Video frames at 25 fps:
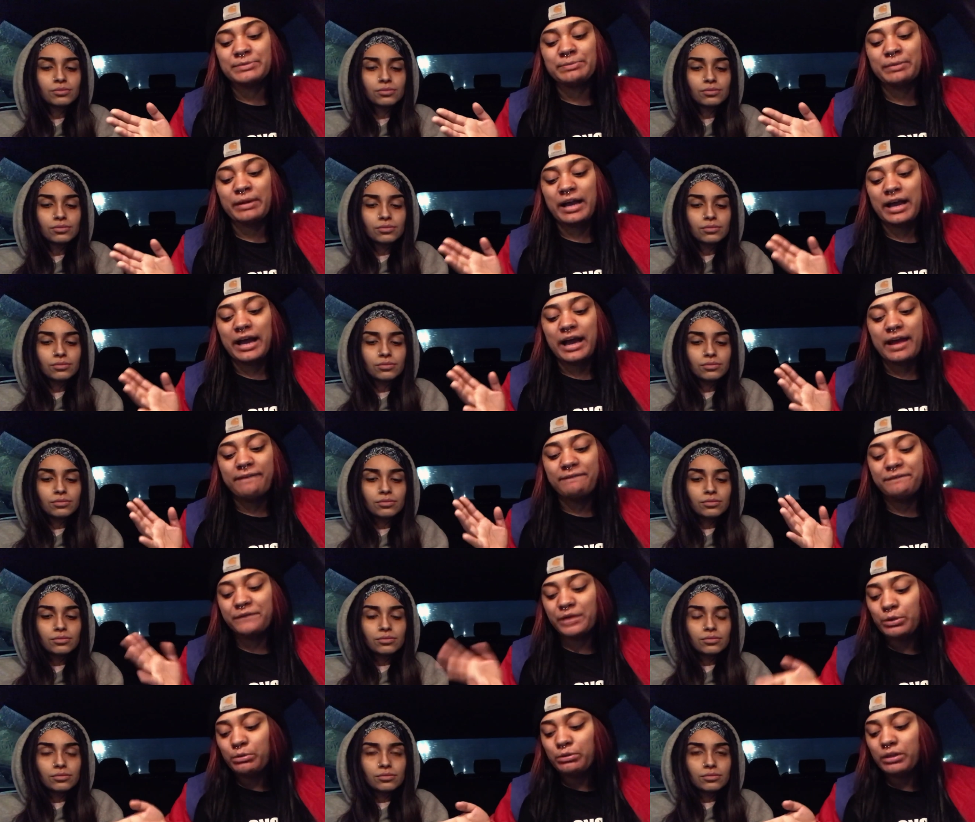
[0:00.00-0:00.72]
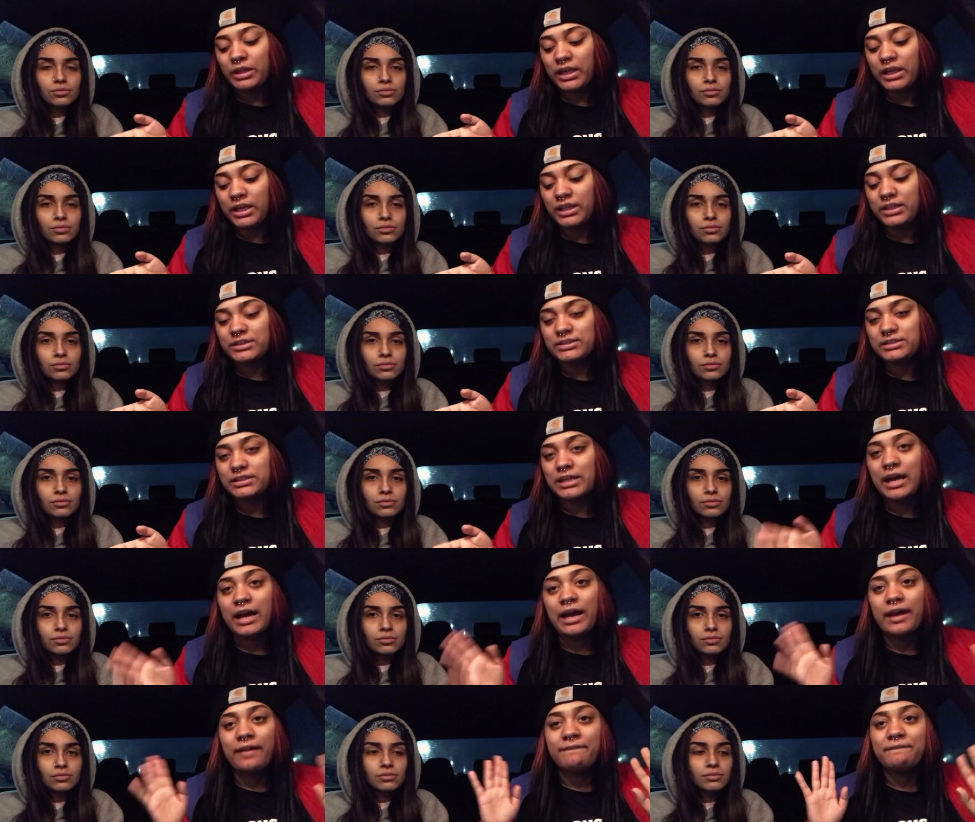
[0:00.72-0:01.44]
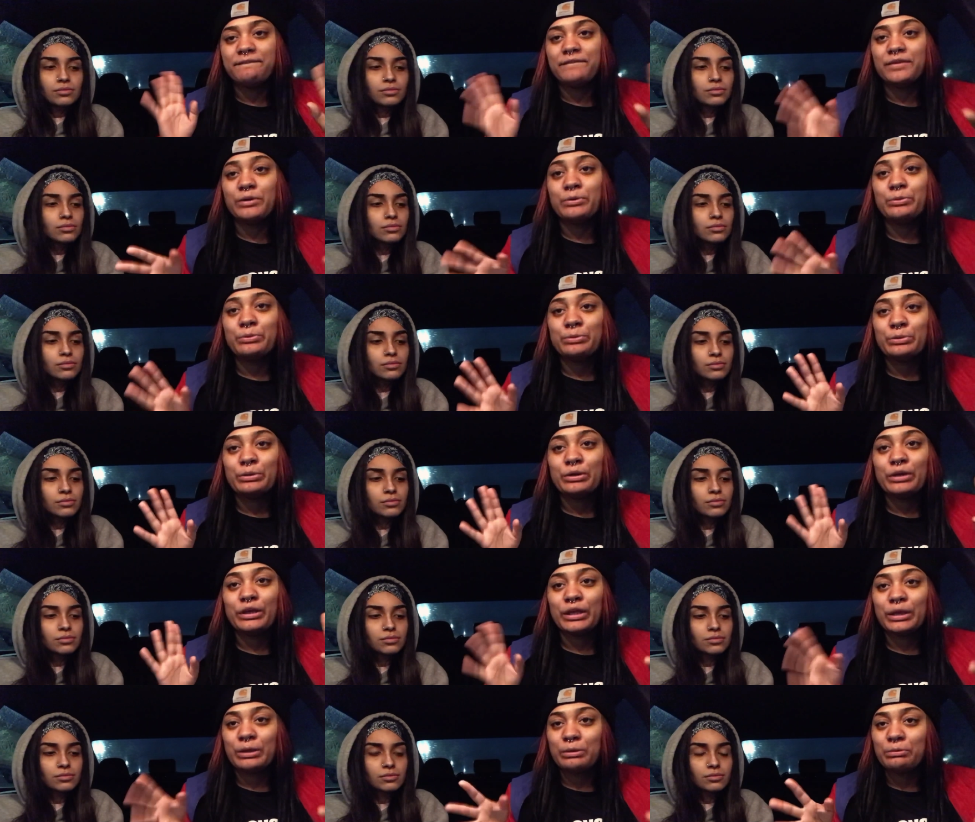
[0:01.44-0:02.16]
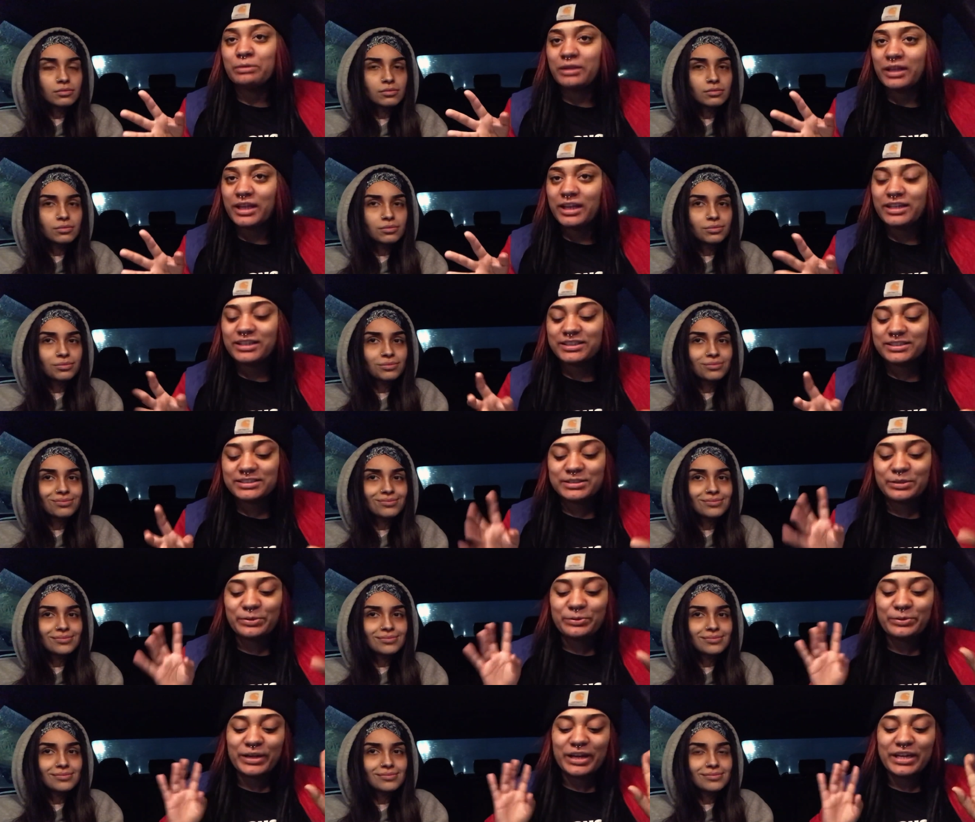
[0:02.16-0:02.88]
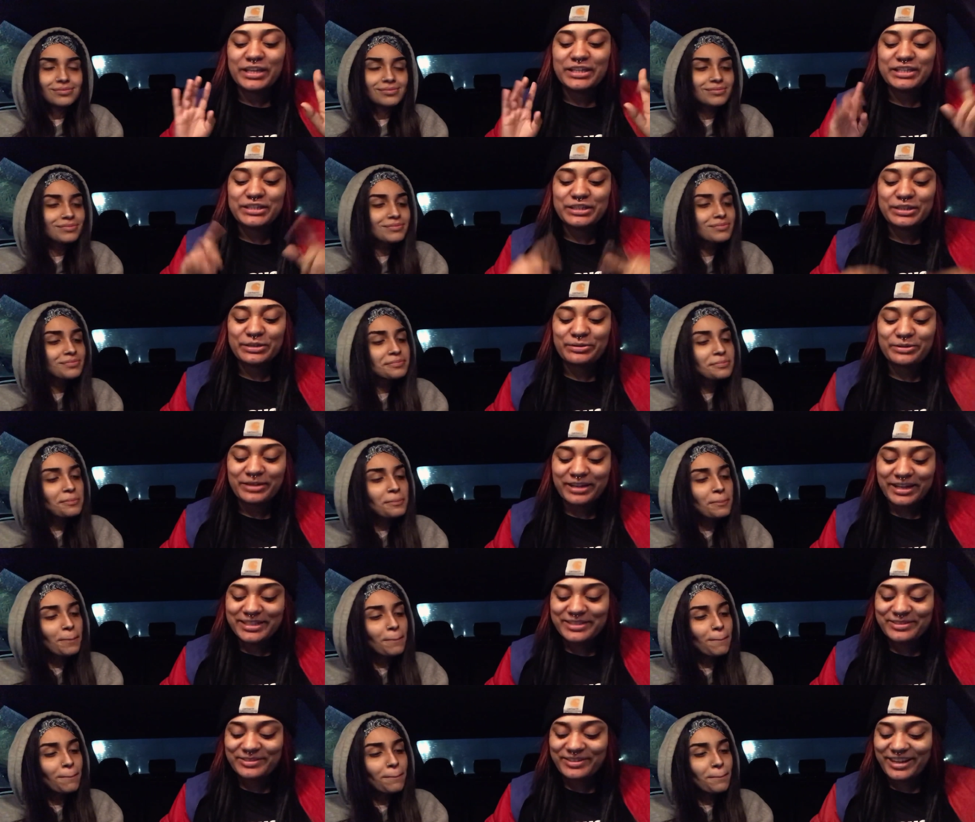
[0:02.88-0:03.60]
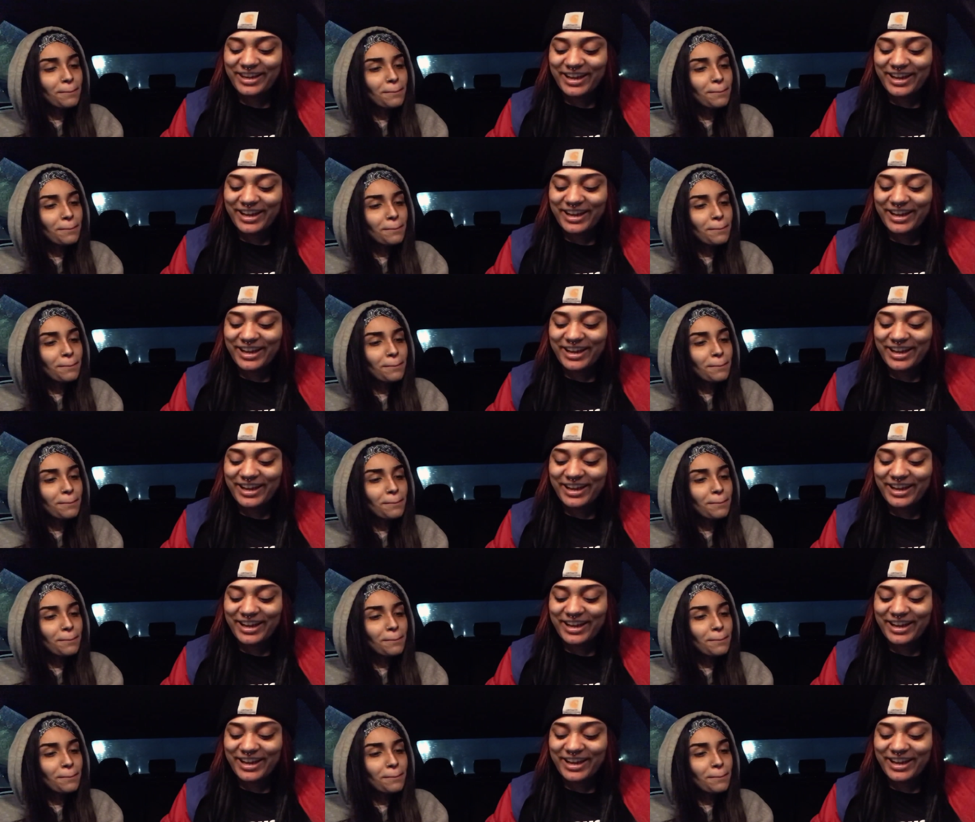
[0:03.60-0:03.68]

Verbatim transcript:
Speaker 1: But I got a few things. I got a few cute things, so we gotta show you guys what I